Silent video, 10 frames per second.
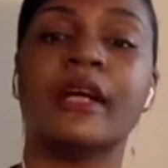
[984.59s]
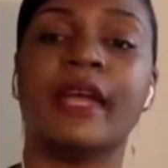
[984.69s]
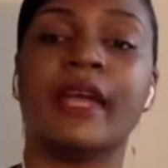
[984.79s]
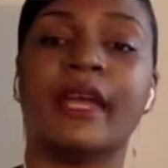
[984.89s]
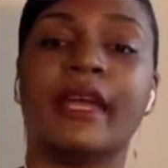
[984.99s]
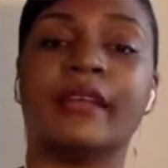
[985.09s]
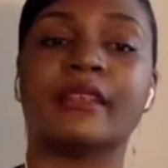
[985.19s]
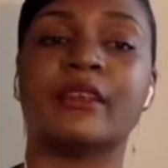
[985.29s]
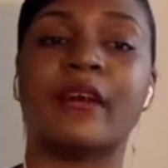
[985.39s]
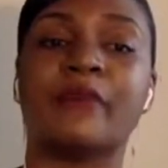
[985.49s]
And
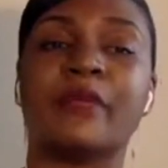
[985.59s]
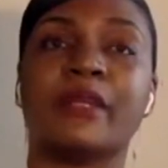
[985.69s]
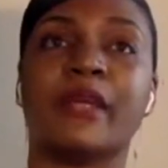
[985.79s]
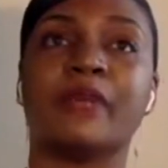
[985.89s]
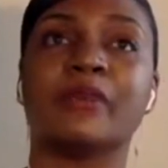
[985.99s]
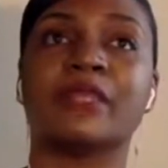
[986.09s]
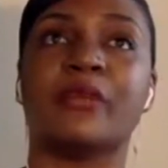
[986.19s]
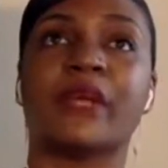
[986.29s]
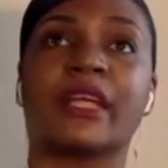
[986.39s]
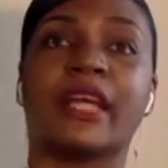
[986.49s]
so I've been able to
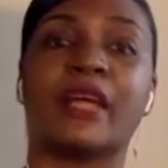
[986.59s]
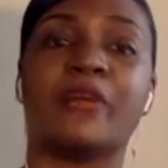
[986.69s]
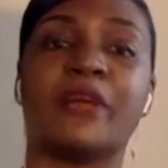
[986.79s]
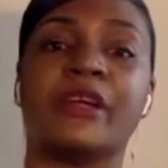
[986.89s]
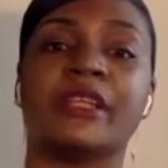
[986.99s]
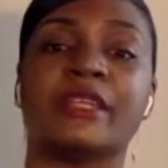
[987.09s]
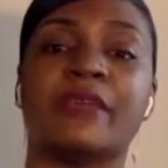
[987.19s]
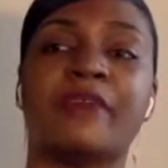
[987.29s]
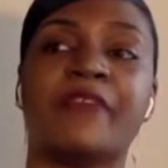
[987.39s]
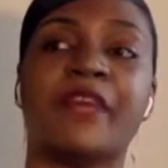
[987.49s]
break a lot of barriers in
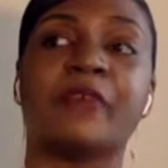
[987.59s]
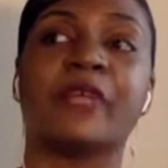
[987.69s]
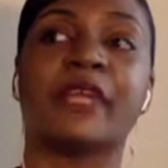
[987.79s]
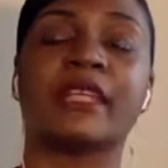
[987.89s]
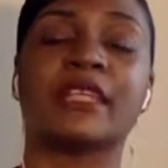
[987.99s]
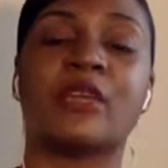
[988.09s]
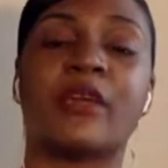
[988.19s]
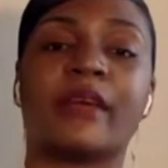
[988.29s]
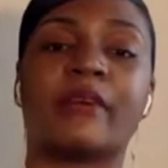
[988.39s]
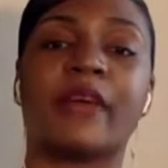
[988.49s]
my family. And so
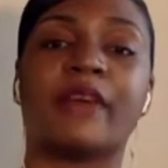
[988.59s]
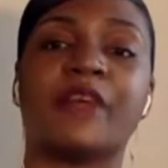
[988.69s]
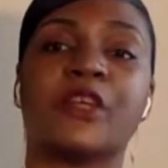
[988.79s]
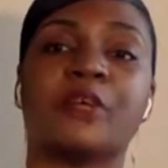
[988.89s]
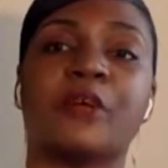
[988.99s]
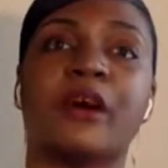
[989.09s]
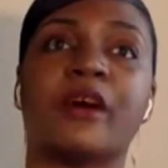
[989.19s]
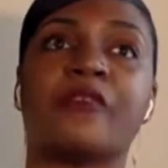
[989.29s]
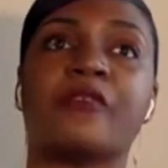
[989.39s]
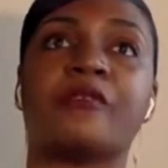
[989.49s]
when I failed the
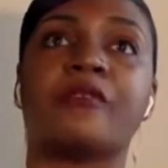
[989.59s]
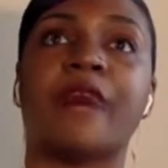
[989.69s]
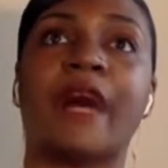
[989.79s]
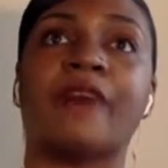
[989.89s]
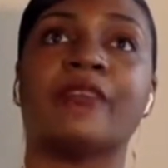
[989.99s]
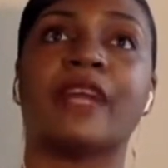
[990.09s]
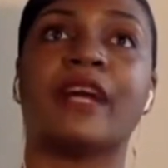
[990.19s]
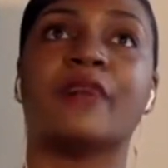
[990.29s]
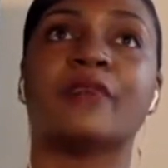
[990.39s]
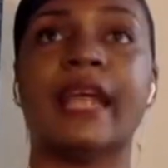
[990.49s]
bar 5
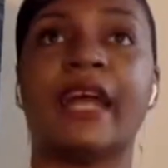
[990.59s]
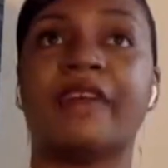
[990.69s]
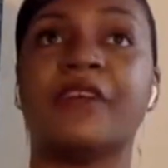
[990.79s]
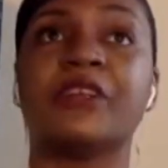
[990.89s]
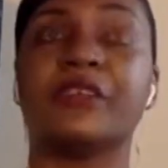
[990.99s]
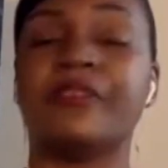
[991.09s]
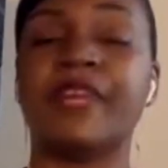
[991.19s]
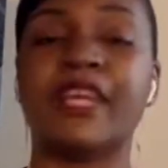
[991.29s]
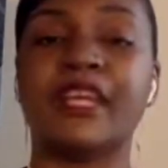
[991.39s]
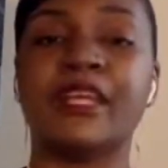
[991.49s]
times, I felt
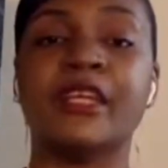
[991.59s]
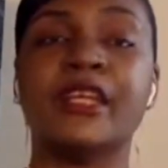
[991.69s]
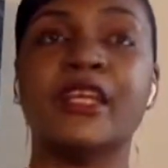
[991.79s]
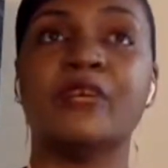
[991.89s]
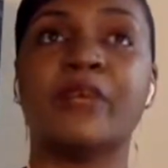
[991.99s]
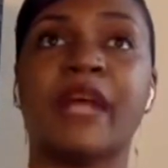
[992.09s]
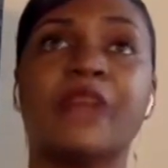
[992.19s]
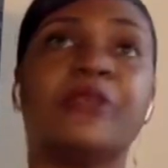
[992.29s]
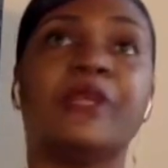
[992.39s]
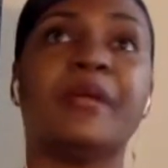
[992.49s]
defeated, but I
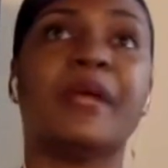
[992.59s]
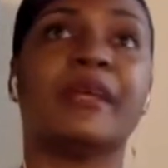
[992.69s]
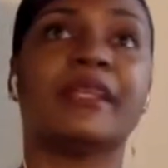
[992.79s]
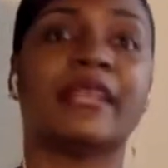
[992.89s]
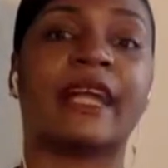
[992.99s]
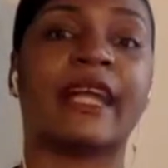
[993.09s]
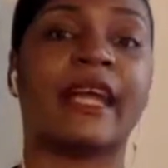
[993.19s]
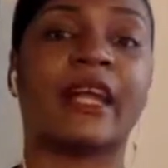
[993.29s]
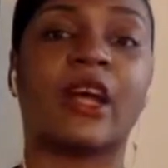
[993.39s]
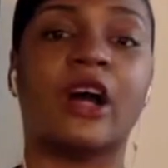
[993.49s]
knew deep down inside I
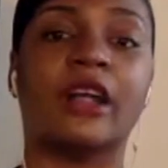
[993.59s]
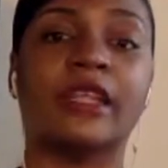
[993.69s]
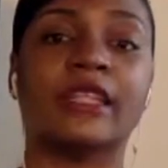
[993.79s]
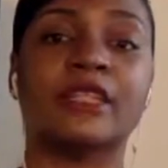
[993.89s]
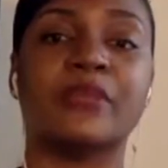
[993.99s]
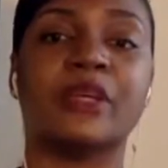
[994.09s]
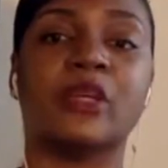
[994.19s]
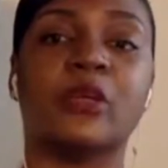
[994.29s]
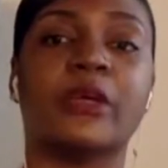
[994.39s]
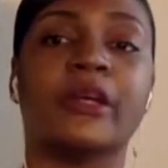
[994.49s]
had a calling to be a
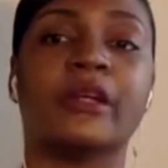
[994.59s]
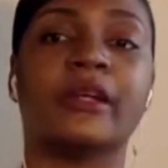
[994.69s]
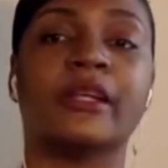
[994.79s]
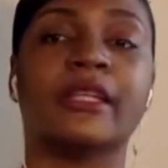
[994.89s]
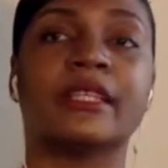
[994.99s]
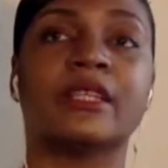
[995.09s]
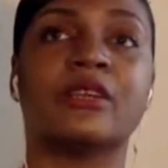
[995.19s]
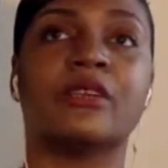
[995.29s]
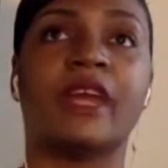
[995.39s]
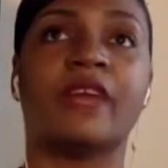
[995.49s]
lawyer. And
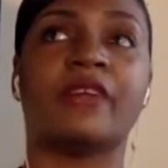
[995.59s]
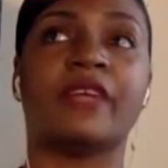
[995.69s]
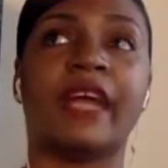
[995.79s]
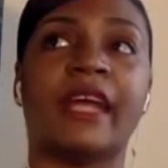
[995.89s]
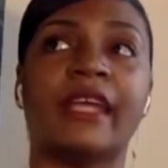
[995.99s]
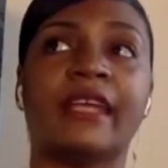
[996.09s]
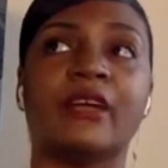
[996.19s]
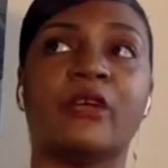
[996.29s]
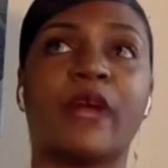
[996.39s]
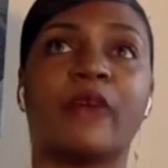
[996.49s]
so every night,
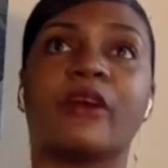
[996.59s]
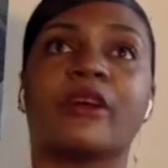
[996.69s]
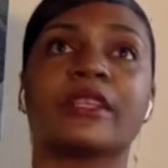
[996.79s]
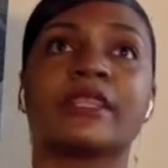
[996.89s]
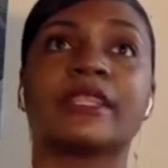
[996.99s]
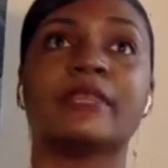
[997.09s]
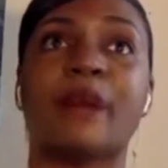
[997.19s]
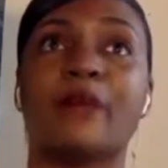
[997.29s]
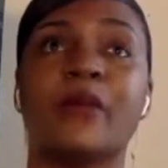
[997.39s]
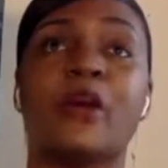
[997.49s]
when I would go to sleep,
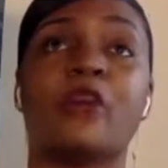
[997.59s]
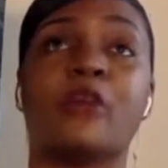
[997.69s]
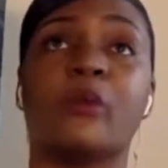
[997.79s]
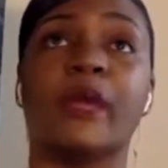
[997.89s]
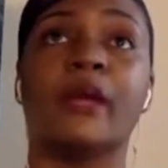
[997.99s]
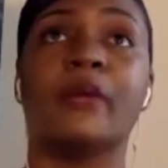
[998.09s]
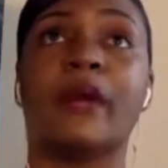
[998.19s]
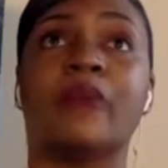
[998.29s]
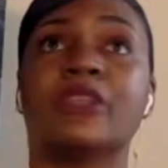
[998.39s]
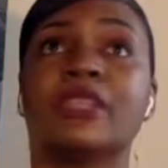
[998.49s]
I would be overwhelmed, but
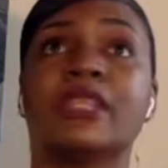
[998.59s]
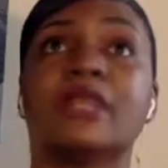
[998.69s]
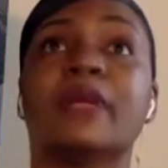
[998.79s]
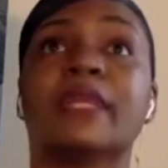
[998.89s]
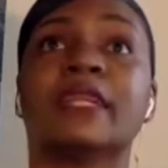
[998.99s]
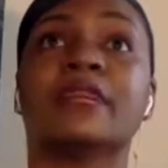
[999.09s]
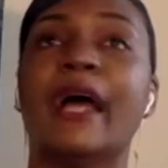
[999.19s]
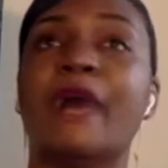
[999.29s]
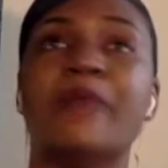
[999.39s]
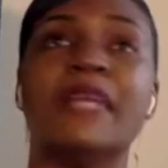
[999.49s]
I would just tell myself,
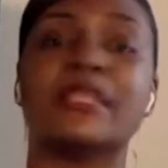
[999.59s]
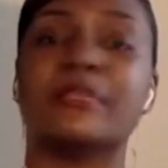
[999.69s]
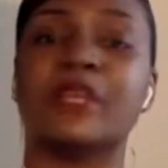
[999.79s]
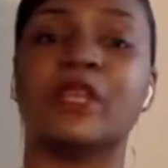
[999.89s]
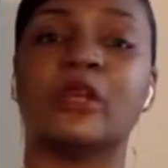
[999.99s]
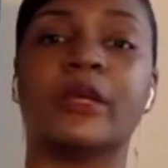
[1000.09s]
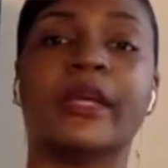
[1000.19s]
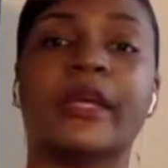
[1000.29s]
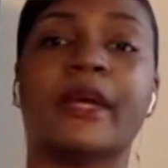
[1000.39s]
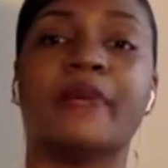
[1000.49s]
I'm meant to be a
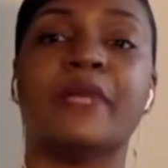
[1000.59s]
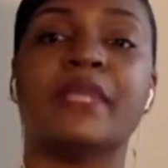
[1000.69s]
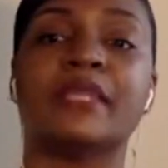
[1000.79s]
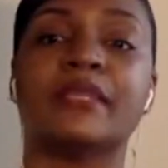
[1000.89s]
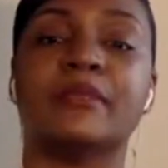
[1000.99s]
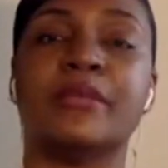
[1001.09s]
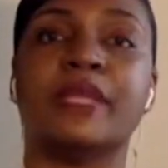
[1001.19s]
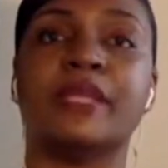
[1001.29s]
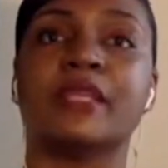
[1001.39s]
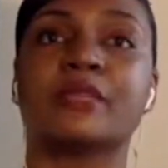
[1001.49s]
lawyer. I'm meant to be
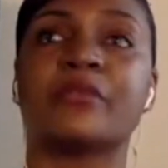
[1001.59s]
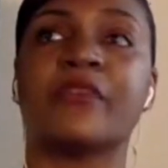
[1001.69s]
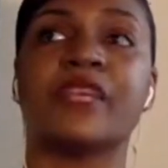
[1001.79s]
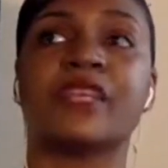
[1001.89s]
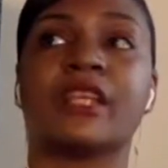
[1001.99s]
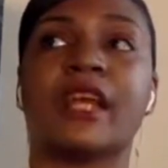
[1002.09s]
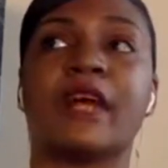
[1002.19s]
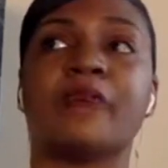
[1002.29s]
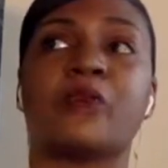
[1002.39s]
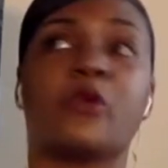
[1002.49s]
in this profession.
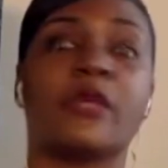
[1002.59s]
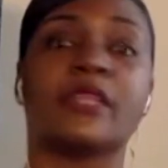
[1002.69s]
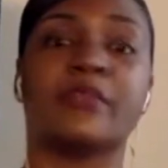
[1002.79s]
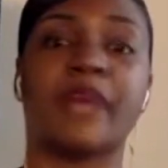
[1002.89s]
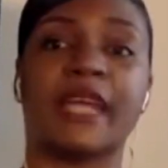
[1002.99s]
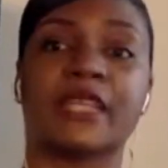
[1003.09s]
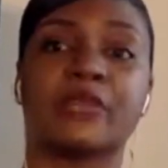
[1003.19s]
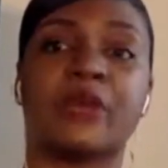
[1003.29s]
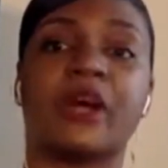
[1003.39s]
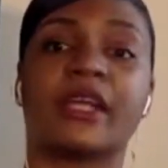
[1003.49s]
I'm going to pass the
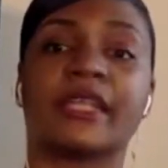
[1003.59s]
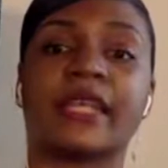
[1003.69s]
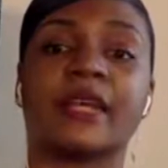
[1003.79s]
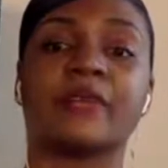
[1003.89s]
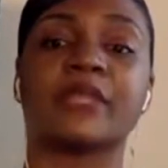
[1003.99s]
bar exam.